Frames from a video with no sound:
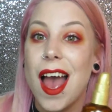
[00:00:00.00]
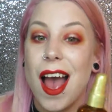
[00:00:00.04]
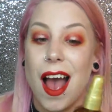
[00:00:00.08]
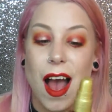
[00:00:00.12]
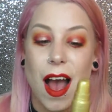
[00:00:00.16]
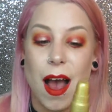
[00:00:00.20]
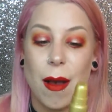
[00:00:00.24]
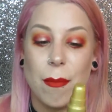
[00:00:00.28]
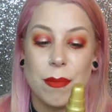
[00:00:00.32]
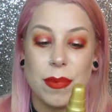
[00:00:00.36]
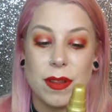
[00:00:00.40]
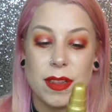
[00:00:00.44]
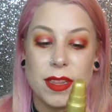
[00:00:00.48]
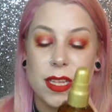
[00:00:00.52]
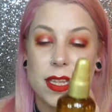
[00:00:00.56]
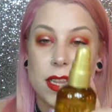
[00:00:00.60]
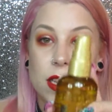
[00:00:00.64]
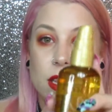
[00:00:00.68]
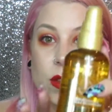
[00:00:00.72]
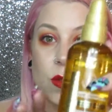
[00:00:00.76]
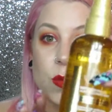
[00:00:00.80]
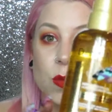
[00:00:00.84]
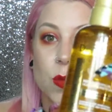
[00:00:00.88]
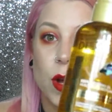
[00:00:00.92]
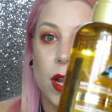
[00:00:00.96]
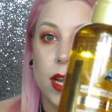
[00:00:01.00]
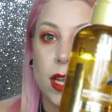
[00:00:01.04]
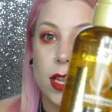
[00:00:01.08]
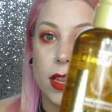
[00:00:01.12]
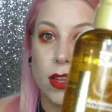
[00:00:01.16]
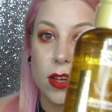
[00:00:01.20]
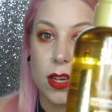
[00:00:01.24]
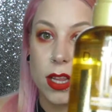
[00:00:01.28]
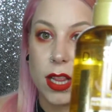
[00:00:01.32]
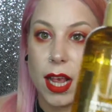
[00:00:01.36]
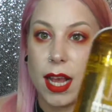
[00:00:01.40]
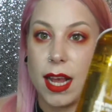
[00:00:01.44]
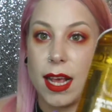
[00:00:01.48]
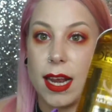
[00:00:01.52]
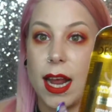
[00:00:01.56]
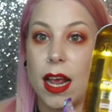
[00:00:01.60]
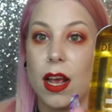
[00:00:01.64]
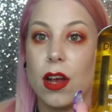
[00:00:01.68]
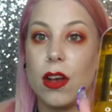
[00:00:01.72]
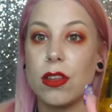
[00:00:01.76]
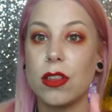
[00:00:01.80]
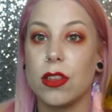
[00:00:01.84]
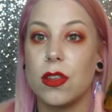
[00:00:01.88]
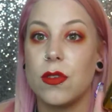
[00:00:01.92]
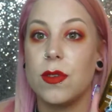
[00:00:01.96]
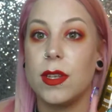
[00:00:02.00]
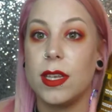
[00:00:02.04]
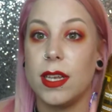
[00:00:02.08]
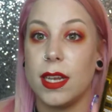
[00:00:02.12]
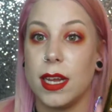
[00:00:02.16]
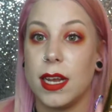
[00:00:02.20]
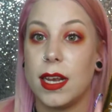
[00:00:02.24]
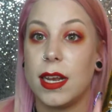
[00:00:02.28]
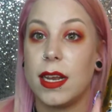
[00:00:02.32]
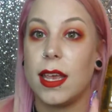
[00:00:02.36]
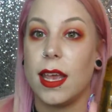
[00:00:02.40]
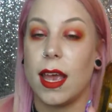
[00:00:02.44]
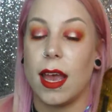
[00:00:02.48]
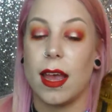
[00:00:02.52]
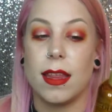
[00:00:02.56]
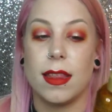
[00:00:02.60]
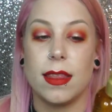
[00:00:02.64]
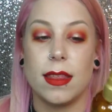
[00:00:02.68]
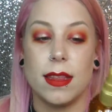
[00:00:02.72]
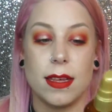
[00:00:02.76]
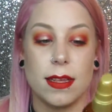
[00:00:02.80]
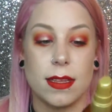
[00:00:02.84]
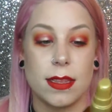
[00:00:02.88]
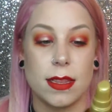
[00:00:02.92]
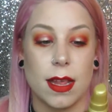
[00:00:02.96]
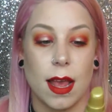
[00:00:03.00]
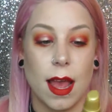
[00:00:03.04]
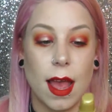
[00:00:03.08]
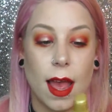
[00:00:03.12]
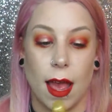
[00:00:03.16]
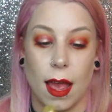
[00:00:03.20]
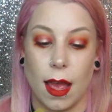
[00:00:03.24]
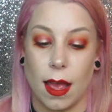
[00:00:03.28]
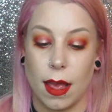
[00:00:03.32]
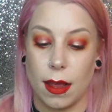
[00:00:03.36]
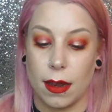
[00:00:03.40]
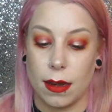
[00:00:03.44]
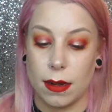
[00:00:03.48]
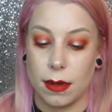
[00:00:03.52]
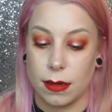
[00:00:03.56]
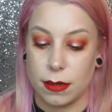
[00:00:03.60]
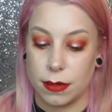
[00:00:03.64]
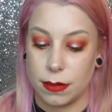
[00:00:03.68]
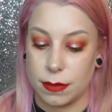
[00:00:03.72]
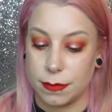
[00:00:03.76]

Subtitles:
But this is what it looks like. And I also did get this at